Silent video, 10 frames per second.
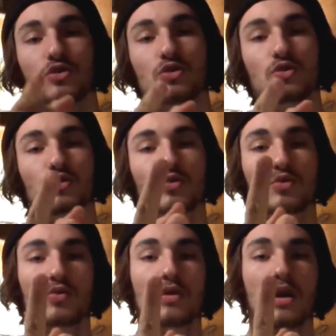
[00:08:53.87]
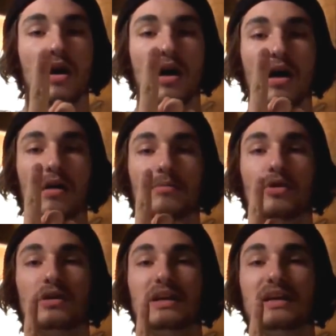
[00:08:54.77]
You come
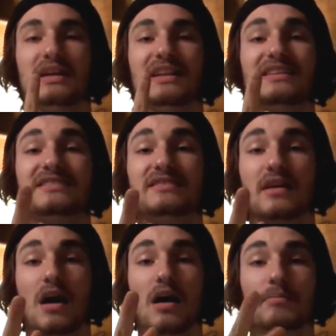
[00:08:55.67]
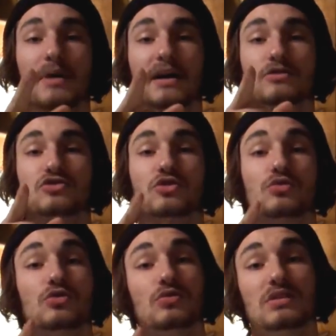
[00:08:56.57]
on in, and this is a compound, so
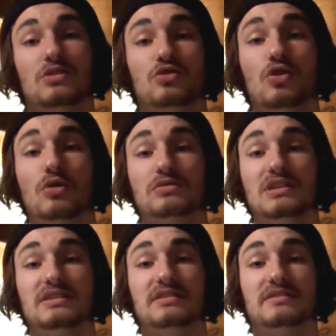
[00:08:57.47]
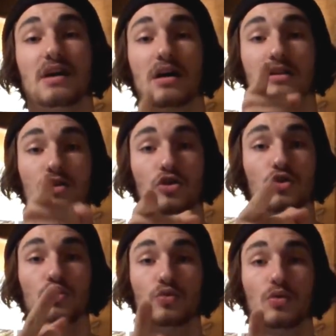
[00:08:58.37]
you don't need to sign
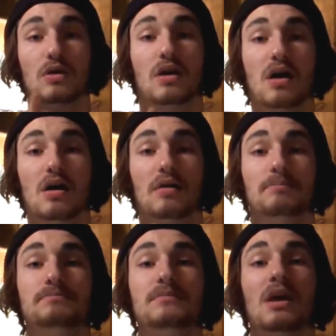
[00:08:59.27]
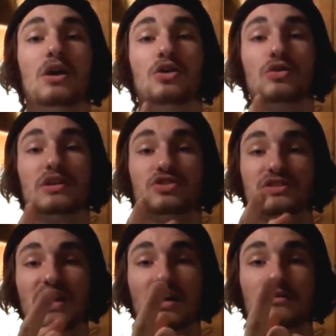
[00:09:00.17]
you come. You can
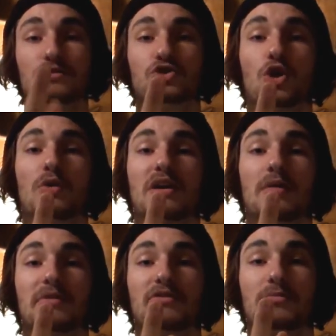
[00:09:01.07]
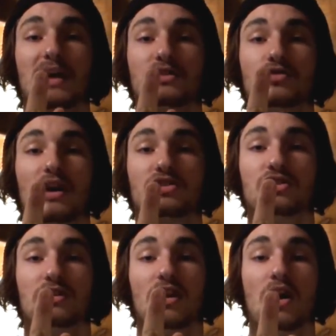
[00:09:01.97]
just kind of show it coming from that
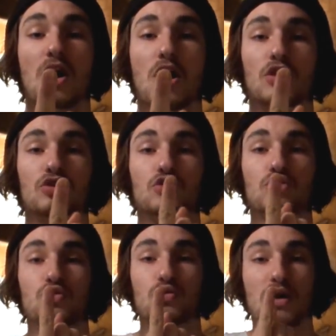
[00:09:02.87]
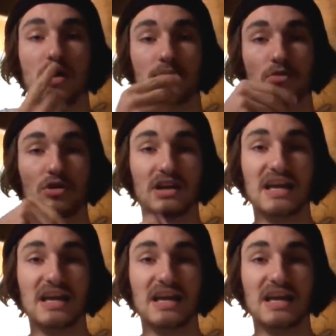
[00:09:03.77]
direction. You come on